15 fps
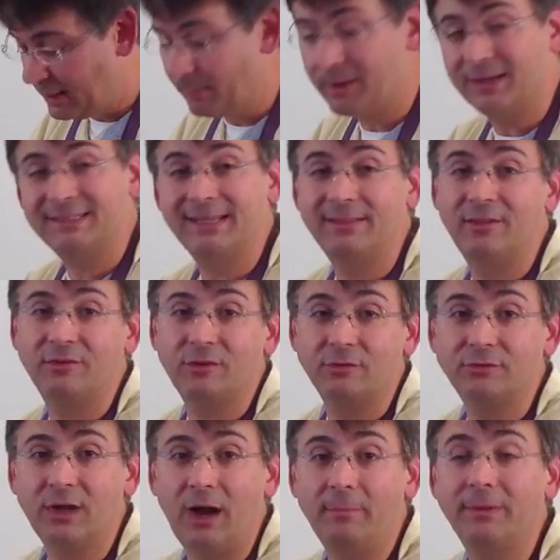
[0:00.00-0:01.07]
I'm going to set this
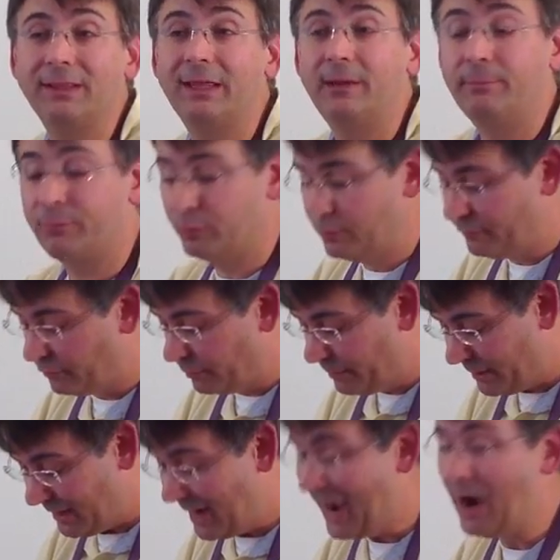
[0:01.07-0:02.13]
on top and let it proof for
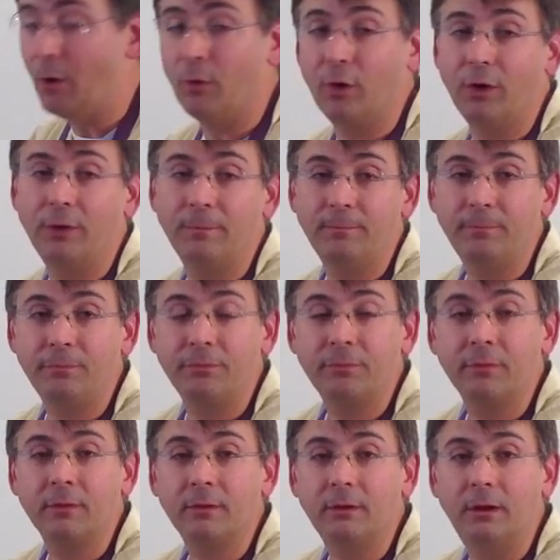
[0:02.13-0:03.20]
about an hour.
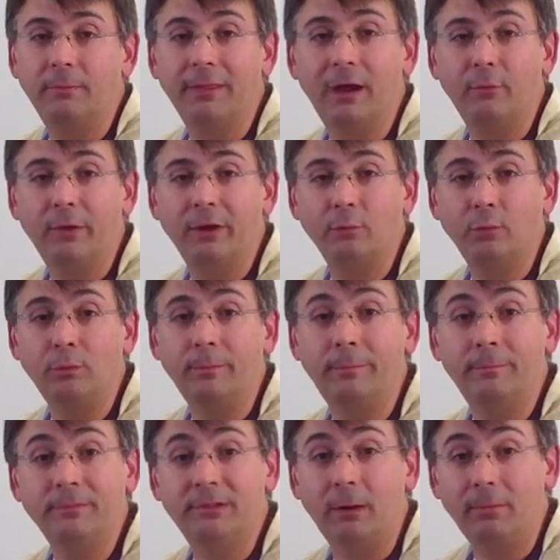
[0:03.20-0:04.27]
That way it will
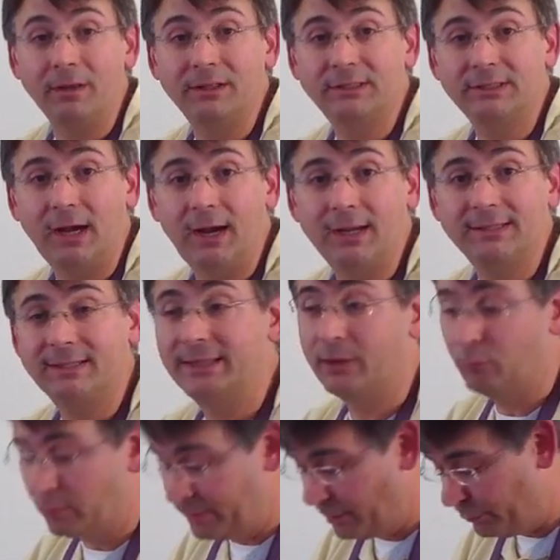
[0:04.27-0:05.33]
double in size and
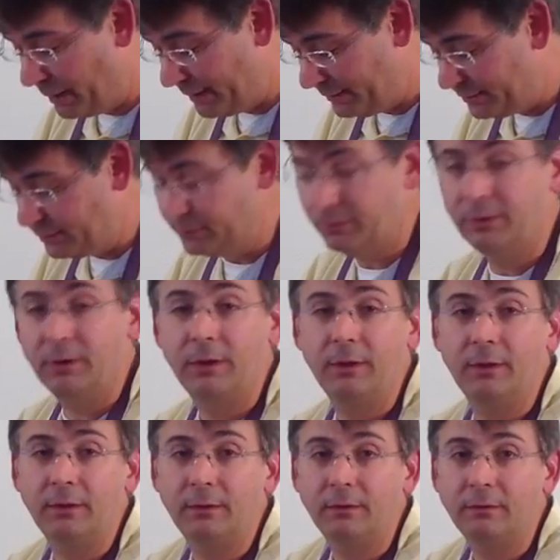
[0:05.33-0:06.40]
then we'll be ready to
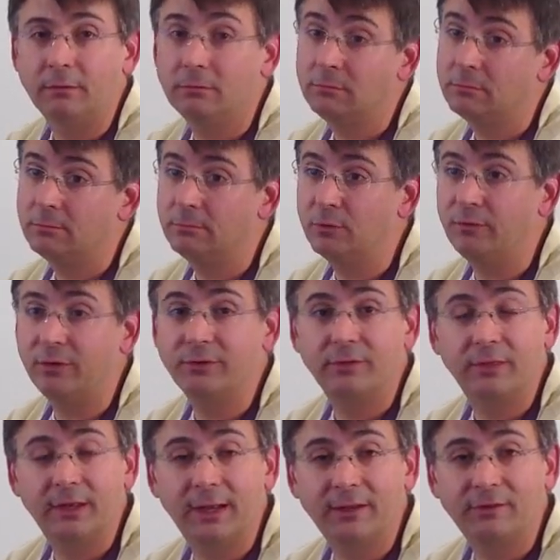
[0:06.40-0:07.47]
move on to
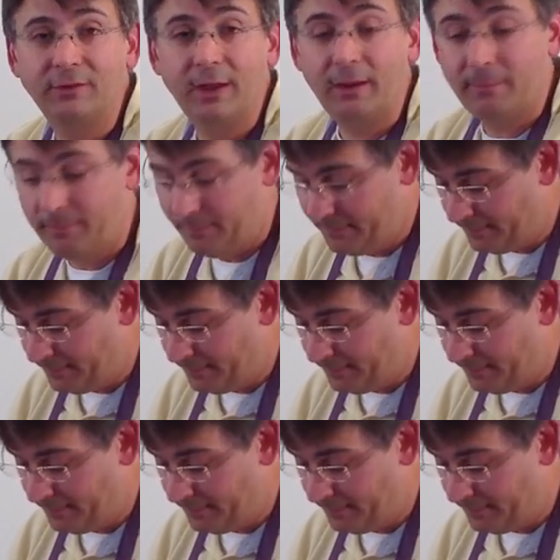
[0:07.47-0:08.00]
the next step.